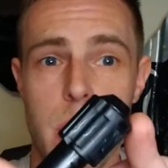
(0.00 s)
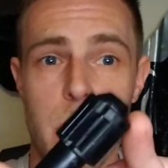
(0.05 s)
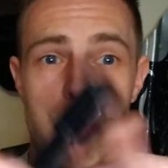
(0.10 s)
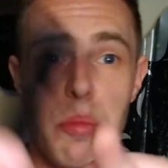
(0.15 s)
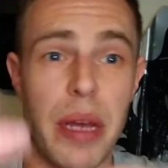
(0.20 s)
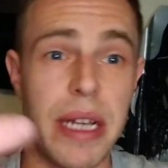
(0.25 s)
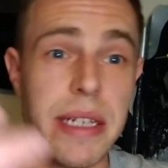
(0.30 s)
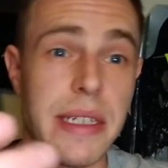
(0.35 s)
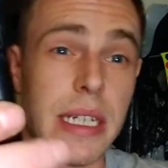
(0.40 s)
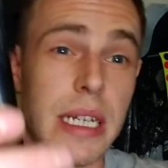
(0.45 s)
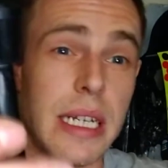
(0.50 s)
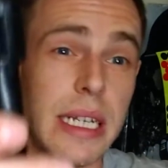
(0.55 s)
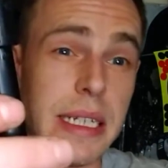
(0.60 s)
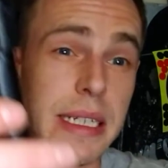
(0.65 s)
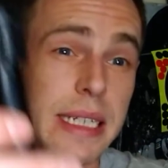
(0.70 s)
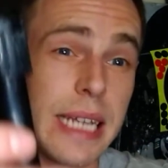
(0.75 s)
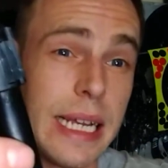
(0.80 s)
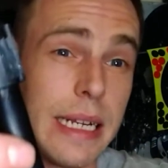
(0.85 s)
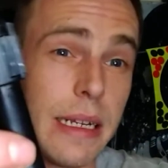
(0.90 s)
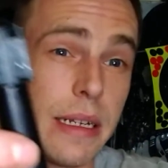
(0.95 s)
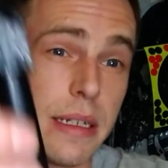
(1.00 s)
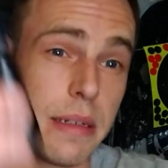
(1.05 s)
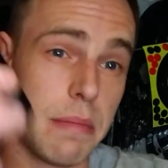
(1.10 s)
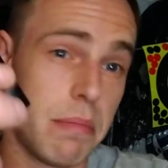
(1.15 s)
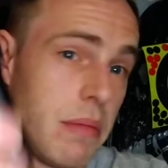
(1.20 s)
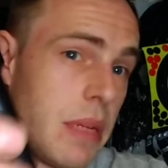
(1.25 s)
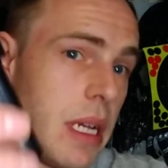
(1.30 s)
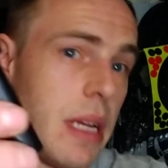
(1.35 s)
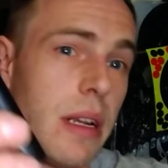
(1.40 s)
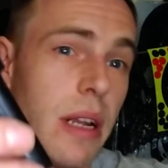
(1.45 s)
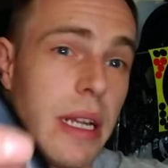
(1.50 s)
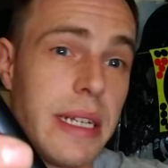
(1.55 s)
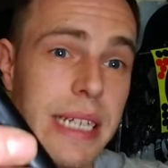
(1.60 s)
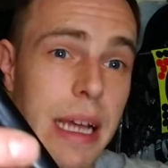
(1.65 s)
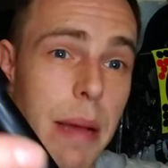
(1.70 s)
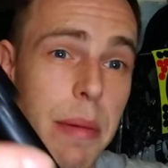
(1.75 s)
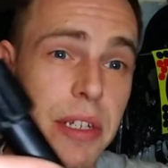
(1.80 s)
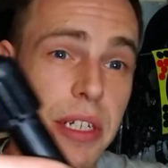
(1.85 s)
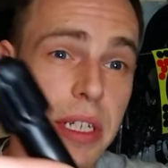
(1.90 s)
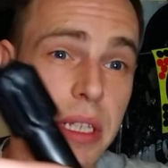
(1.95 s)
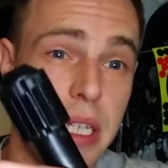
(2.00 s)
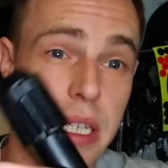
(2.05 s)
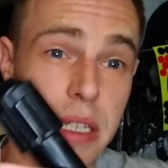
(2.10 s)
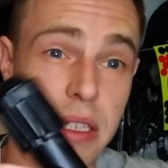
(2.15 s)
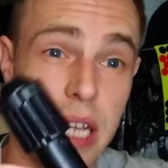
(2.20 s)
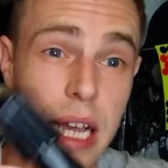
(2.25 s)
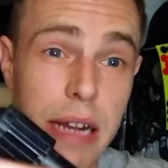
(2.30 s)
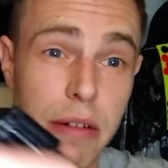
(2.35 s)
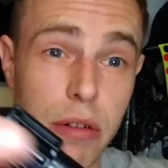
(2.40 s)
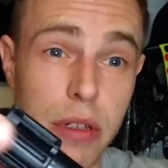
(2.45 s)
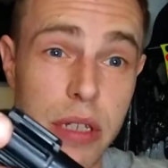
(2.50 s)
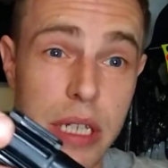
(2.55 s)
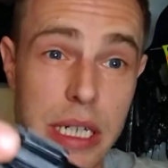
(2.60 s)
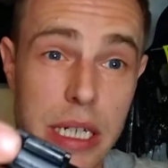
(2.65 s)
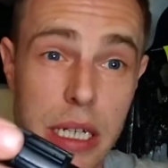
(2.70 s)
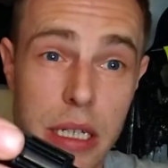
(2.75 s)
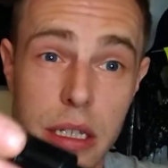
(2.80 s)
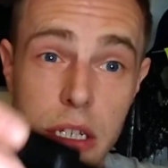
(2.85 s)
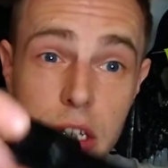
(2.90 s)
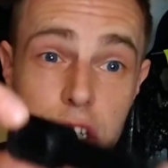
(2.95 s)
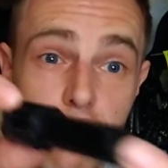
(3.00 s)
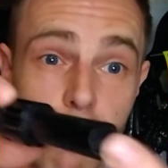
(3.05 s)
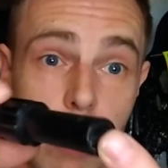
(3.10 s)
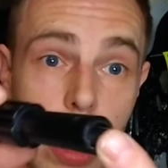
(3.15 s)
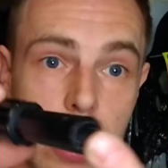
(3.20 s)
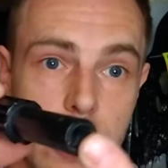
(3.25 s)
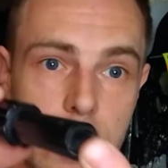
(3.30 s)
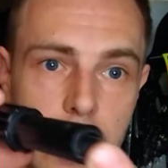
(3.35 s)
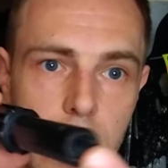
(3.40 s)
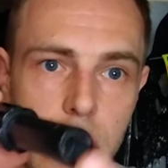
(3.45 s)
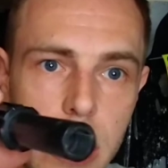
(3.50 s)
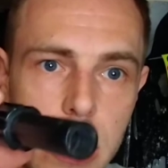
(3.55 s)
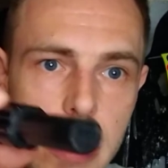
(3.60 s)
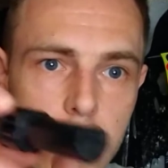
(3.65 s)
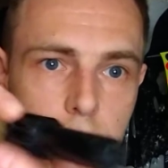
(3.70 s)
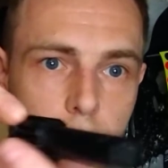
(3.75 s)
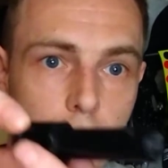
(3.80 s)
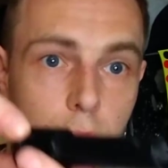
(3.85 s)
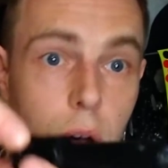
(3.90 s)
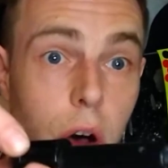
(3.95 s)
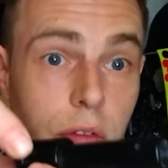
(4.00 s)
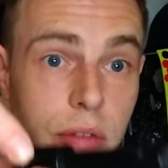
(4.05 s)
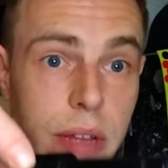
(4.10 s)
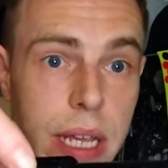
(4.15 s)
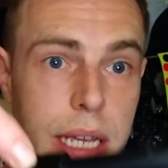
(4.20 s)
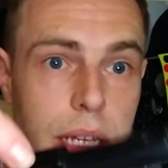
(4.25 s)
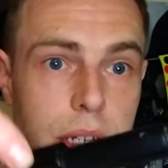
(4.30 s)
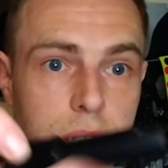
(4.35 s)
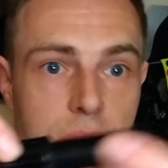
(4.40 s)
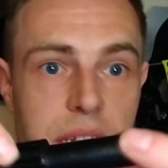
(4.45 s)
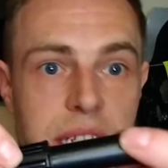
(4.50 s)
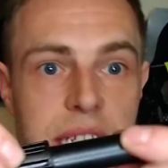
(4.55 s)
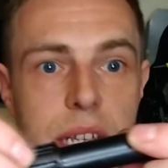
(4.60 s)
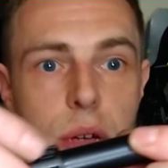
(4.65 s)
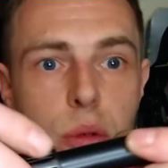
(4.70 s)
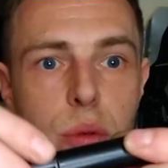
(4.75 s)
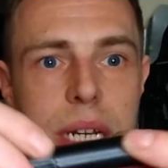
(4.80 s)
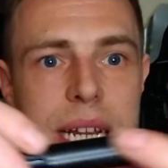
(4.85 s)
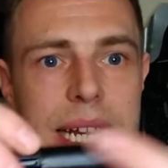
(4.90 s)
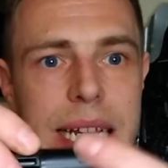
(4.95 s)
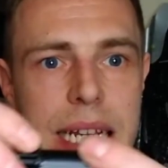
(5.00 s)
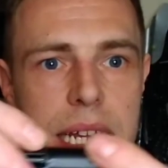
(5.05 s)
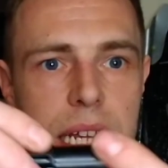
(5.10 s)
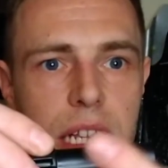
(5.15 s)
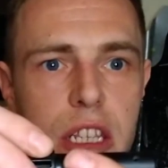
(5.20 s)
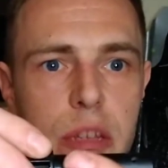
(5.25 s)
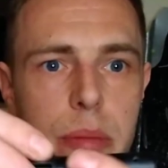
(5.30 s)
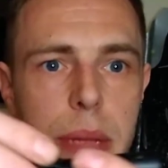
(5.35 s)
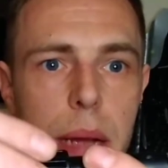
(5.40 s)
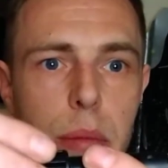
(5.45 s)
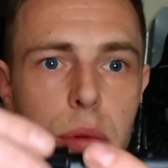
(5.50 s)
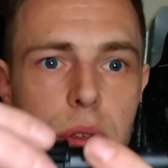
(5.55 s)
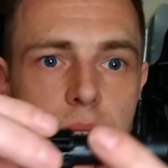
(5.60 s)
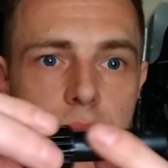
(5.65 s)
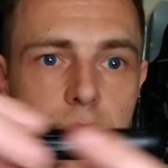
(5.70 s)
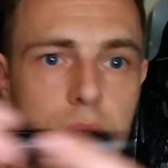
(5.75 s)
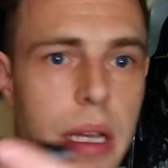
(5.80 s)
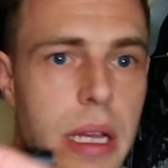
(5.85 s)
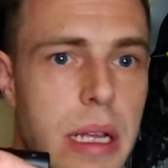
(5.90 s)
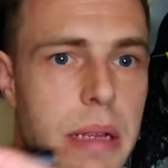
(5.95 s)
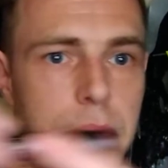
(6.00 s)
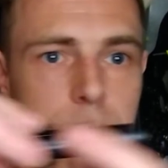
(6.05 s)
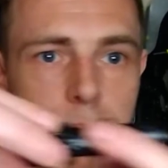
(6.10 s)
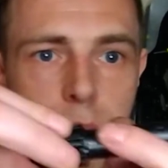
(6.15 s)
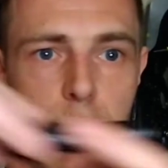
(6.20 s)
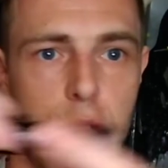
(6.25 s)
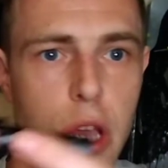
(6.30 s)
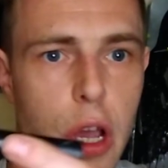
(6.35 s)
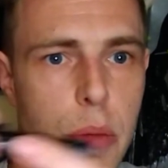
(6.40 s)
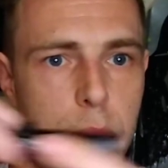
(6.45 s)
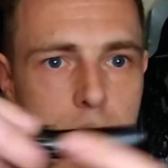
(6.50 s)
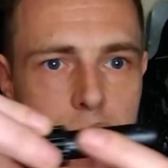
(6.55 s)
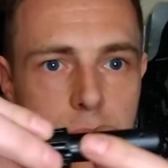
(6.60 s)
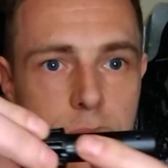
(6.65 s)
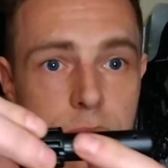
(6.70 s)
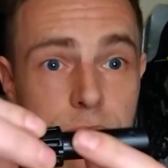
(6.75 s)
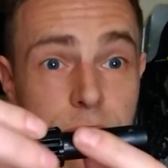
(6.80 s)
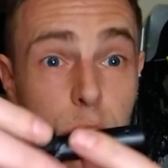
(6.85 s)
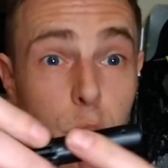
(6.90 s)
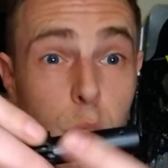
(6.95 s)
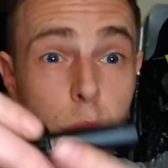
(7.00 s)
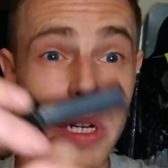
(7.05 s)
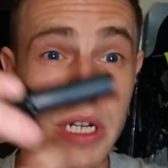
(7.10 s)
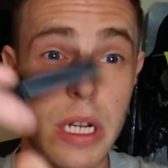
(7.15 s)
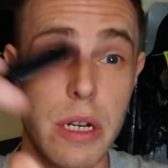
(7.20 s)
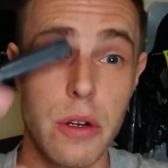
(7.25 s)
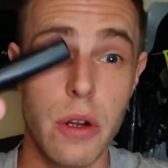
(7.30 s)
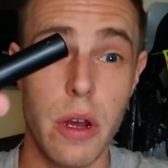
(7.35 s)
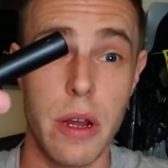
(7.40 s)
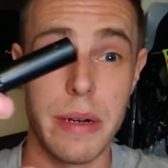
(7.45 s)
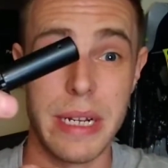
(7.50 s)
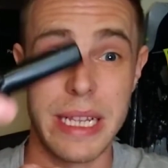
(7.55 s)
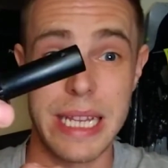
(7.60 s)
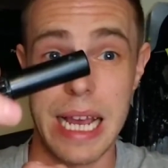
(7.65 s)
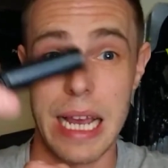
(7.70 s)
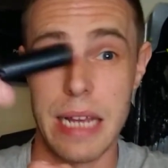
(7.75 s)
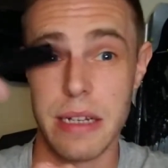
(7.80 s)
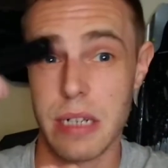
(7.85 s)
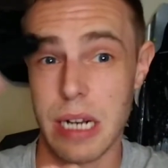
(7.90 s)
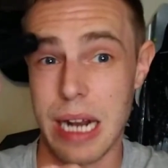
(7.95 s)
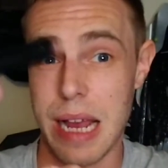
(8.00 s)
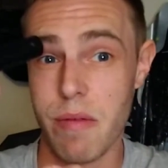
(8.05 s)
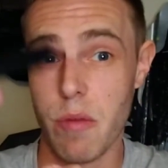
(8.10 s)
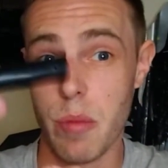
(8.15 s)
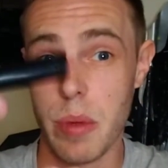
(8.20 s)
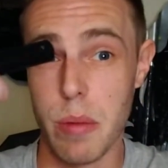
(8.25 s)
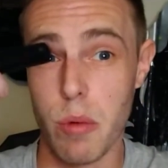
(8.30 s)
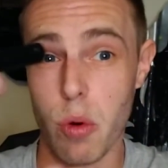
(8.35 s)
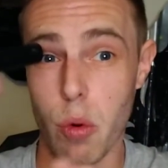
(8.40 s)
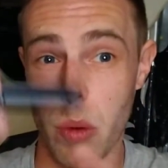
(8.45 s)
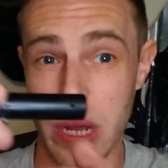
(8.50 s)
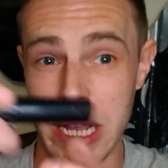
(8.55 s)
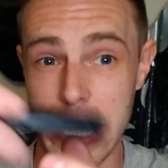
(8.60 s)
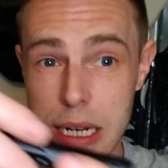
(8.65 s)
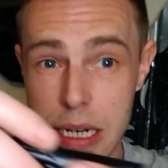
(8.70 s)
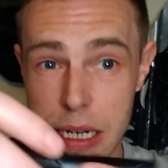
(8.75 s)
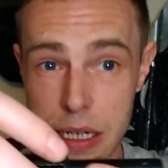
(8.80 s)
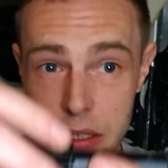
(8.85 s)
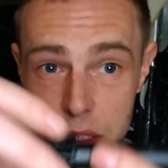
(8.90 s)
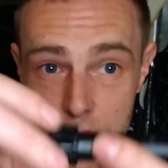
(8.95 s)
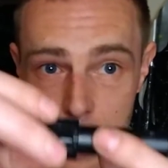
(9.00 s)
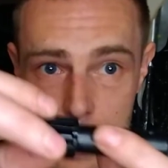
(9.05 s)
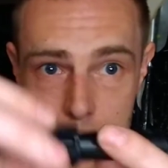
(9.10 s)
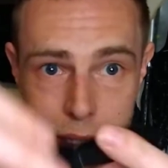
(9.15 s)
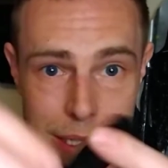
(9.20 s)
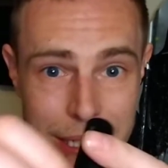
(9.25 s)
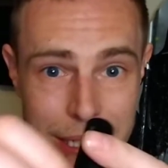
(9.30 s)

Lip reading: basically damaging the integrity and the structure of it, because I still need it to be able to go back and forward, and not only that, it's going to have a bit more weight in it. So